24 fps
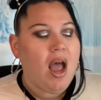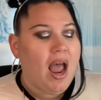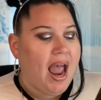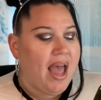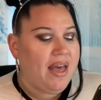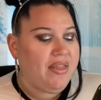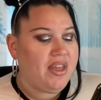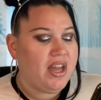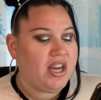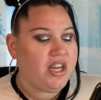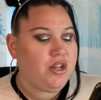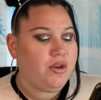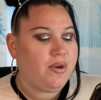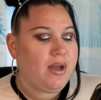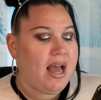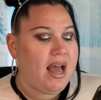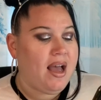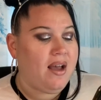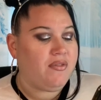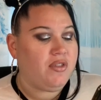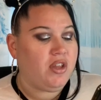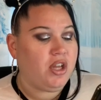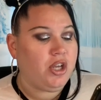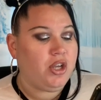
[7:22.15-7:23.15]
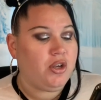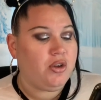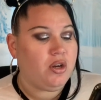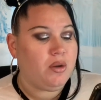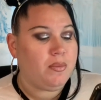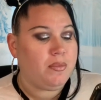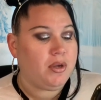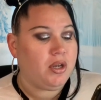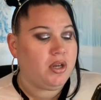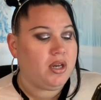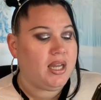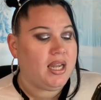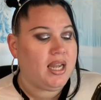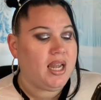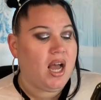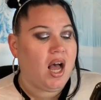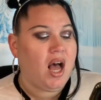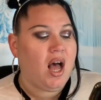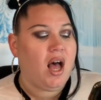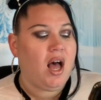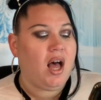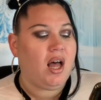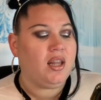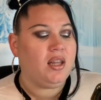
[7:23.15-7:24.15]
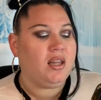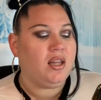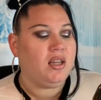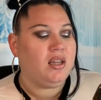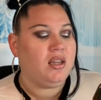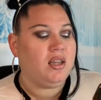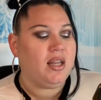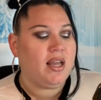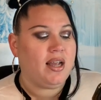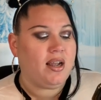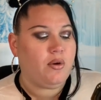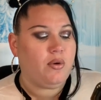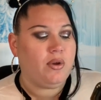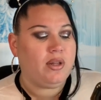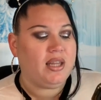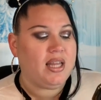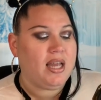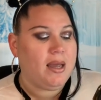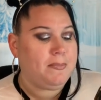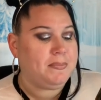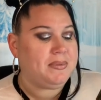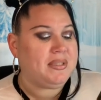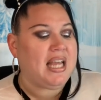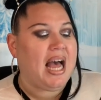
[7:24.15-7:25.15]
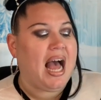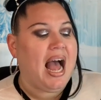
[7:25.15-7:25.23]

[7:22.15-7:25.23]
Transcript: And then you have the Huda Beauty uh, Liquid Lips.